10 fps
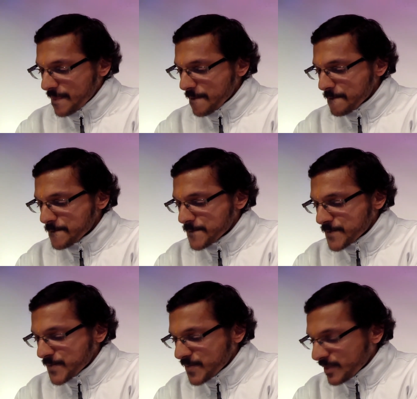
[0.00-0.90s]

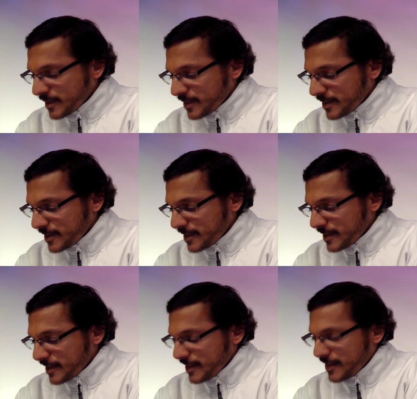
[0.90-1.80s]

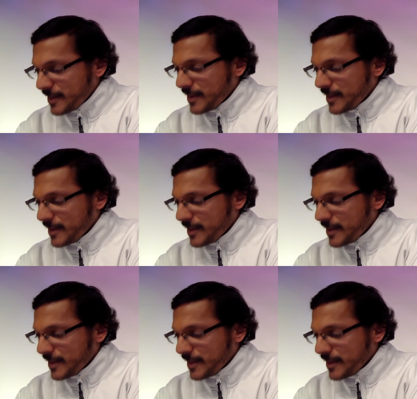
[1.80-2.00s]
No one is speaking in this clip.